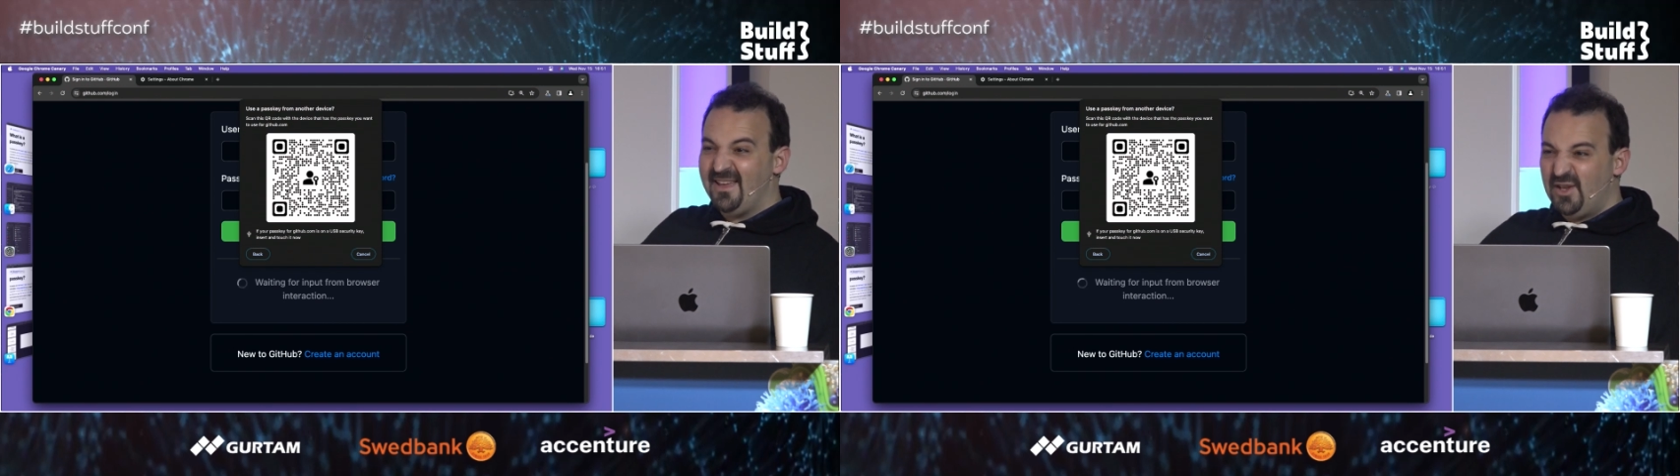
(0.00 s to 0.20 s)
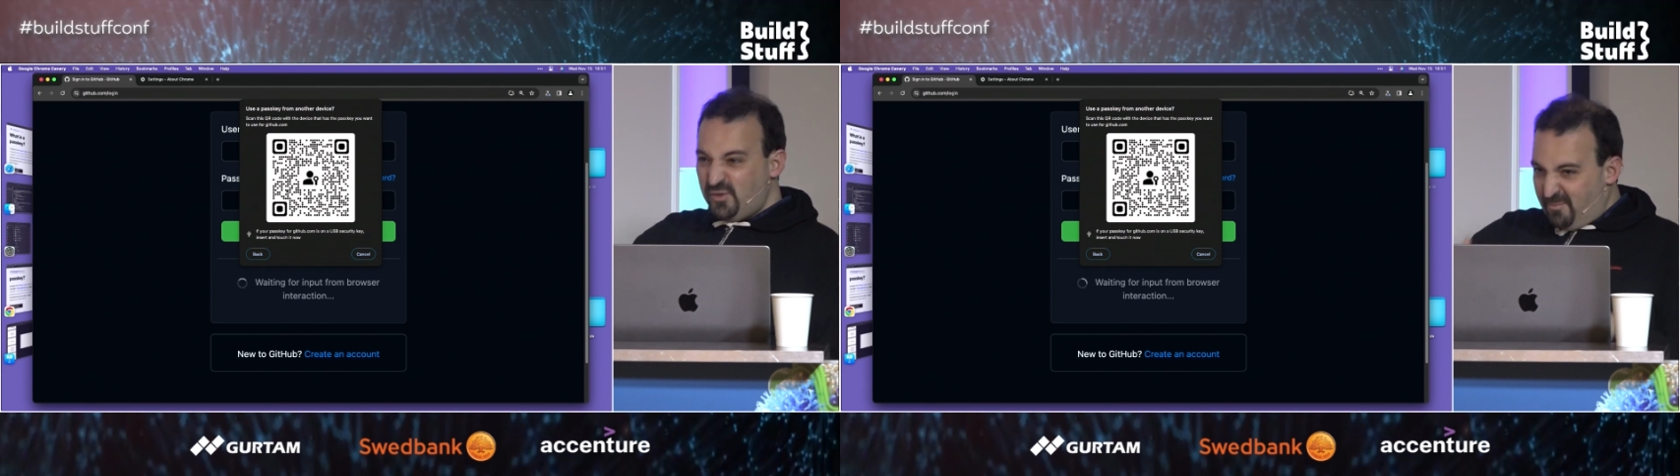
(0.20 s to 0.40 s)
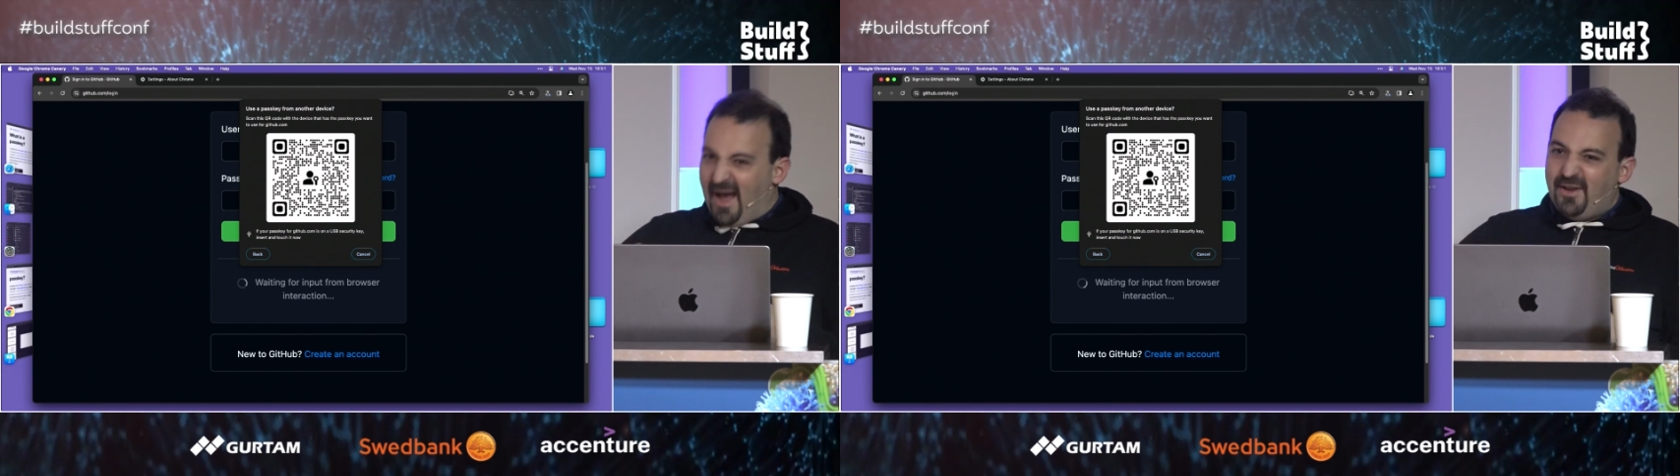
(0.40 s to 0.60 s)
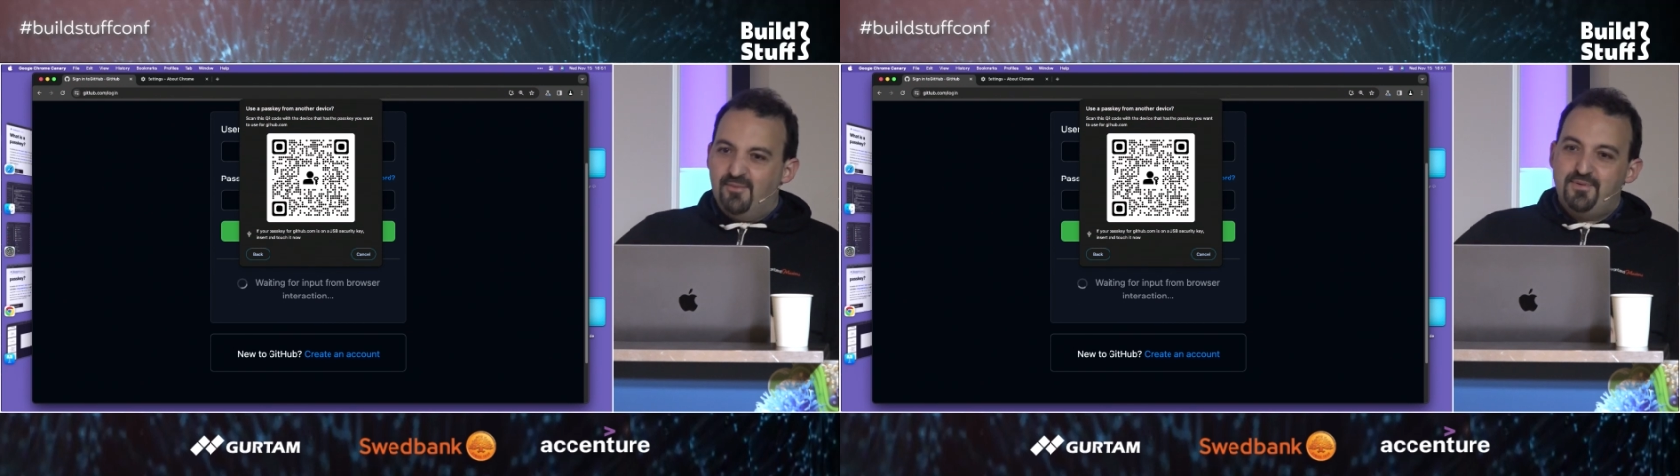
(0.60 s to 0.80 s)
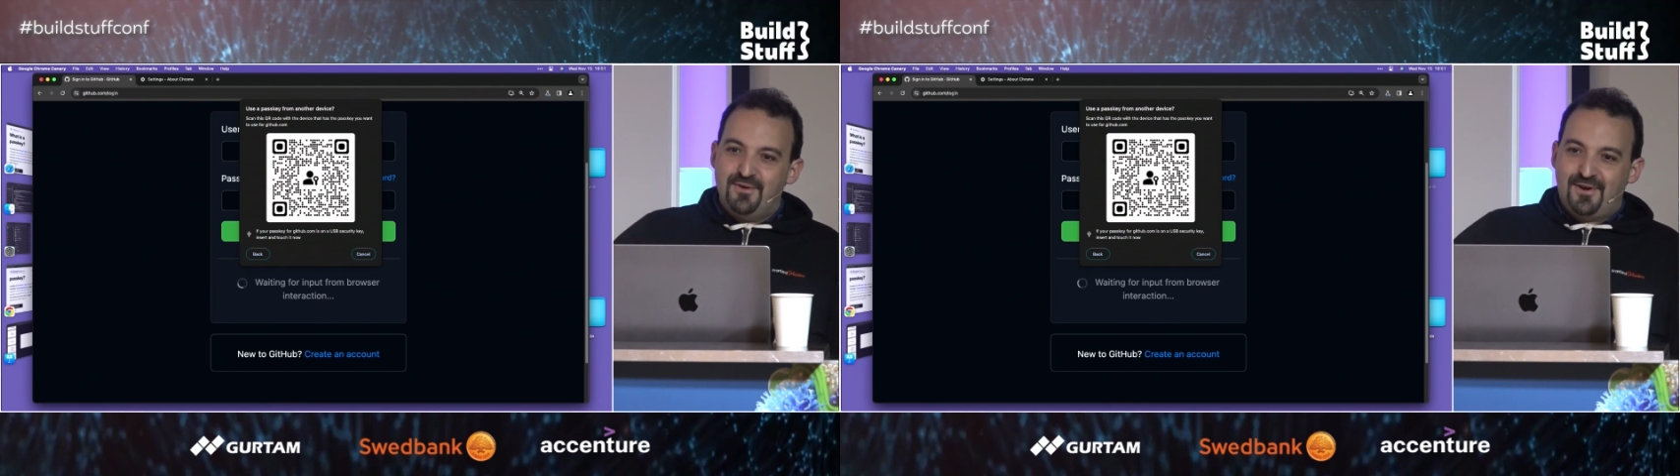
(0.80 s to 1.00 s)
into my
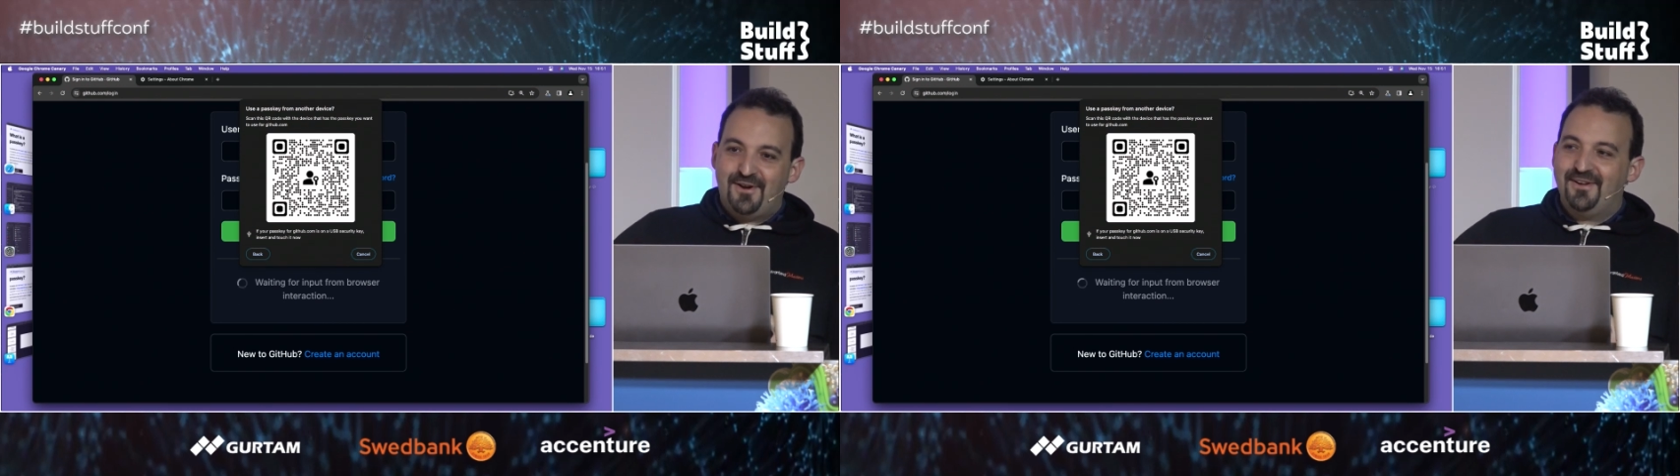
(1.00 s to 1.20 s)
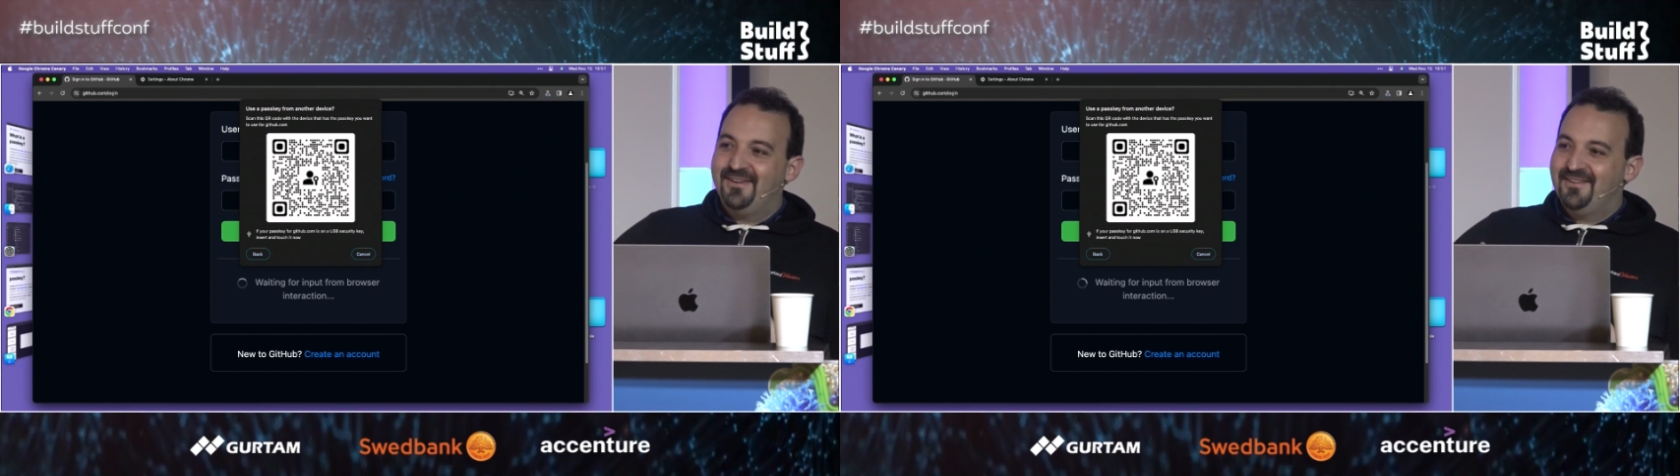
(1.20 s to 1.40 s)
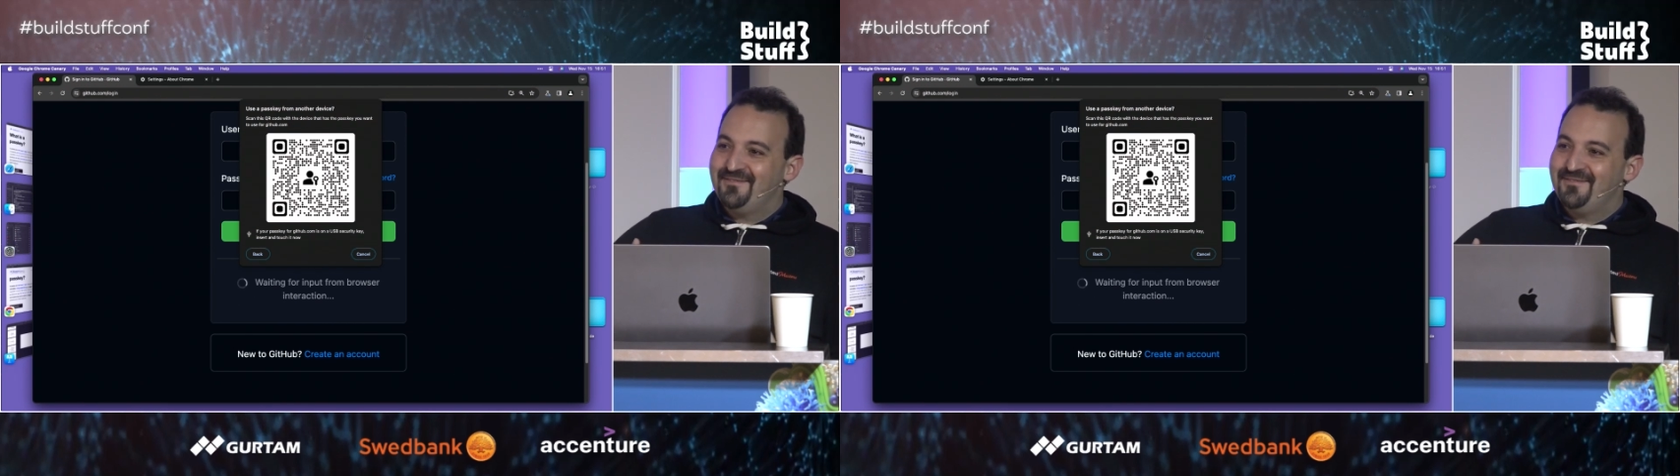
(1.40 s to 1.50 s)
computer